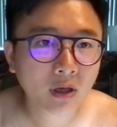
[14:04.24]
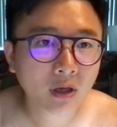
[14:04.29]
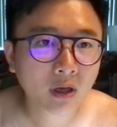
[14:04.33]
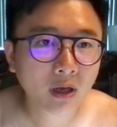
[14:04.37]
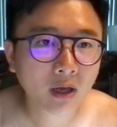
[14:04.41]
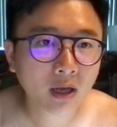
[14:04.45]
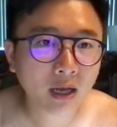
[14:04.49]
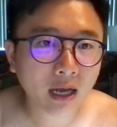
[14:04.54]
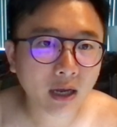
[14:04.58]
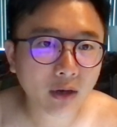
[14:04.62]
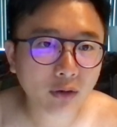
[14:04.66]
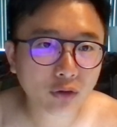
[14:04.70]

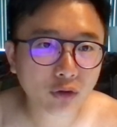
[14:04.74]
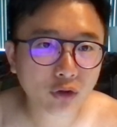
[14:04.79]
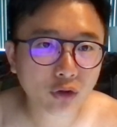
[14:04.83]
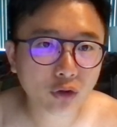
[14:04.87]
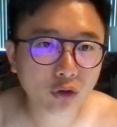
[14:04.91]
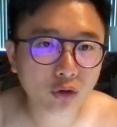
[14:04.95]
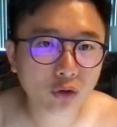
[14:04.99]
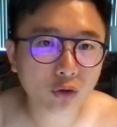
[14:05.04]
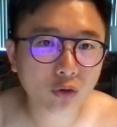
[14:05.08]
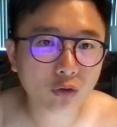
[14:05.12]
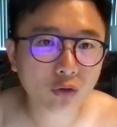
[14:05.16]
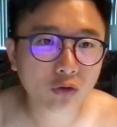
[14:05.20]
how
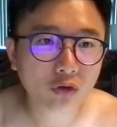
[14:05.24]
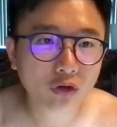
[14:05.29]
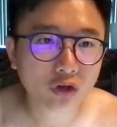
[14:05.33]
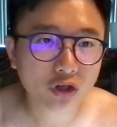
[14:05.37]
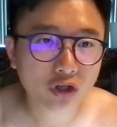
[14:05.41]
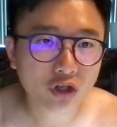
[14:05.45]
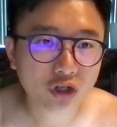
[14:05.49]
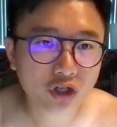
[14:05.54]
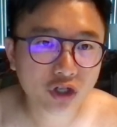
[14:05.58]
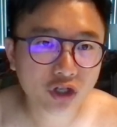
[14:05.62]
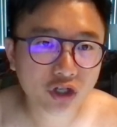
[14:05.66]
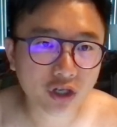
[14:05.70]
you
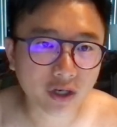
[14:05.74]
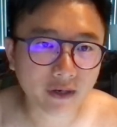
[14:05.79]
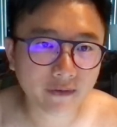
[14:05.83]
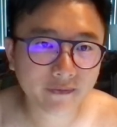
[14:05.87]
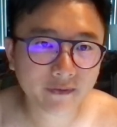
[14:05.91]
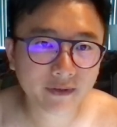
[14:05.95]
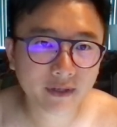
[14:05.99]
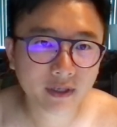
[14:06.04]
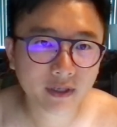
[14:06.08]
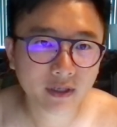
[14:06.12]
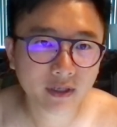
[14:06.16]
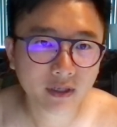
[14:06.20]

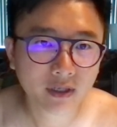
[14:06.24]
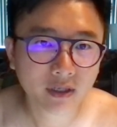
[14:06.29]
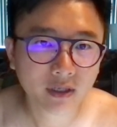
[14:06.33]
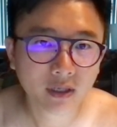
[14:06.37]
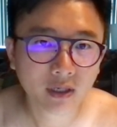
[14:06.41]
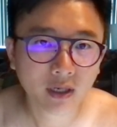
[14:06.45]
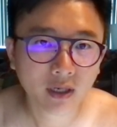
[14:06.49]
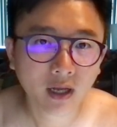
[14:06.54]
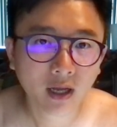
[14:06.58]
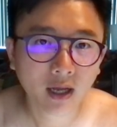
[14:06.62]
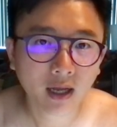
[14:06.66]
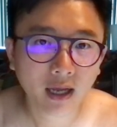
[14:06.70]
shift
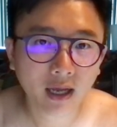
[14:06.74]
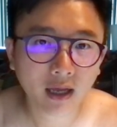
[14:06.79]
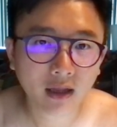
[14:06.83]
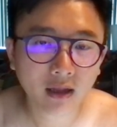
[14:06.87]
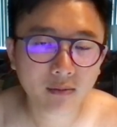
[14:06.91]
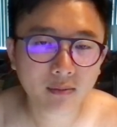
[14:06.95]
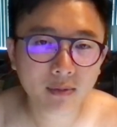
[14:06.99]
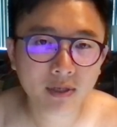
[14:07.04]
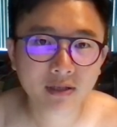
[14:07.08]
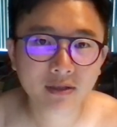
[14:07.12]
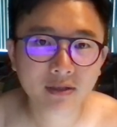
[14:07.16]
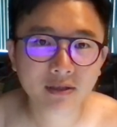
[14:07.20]

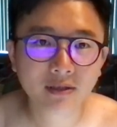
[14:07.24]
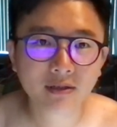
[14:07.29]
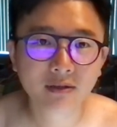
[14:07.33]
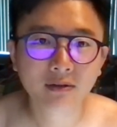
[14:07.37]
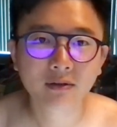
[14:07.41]
elements.